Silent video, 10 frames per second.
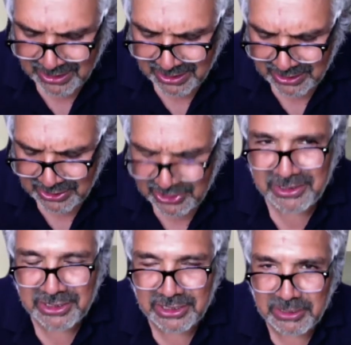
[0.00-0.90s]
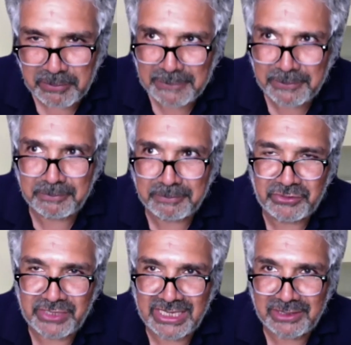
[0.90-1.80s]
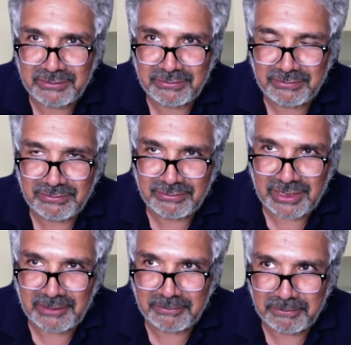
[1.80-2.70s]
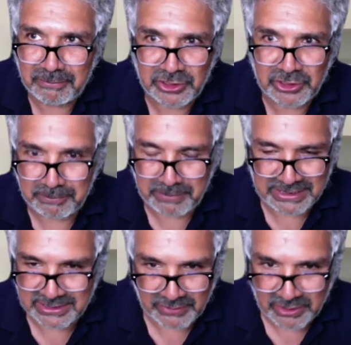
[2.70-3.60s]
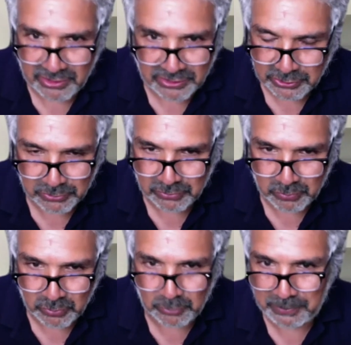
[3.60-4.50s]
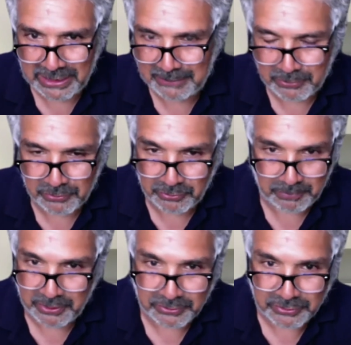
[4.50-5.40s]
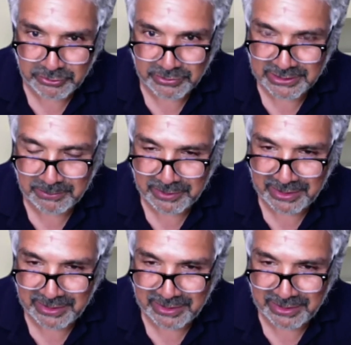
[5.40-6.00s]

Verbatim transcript: You know, you, people think of like putting up bits of art or wallpaper or a poster or something.